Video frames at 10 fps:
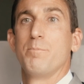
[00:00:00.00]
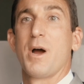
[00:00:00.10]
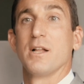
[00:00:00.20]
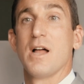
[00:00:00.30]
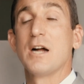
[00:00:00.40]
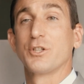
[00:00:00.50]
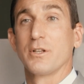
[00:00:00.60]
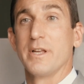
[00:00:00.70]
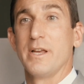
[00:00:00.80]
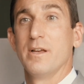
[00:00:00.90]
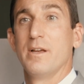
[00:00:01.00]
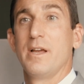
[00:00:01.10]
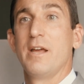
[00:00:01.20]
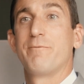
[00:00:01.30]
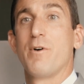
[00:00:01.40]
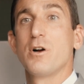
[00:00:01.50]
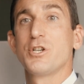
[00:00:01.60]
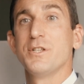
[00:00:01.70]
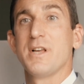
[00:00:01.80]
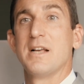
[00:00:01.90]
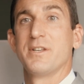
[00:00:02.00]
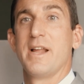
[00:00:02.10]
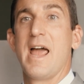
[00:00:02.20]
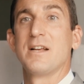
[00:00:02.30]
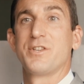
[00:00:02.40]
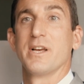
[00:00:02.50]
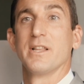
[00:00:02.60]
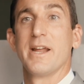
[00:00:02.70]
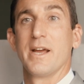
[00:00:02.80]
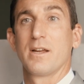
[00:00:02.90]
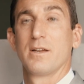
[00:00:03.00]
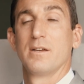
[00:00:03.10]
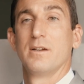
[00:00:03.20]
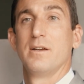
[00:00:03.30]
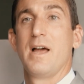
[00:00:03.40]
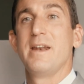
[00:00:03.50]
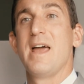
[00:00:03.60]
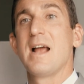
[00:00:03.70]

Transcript: Biologically, it functions as an anxiolytic, and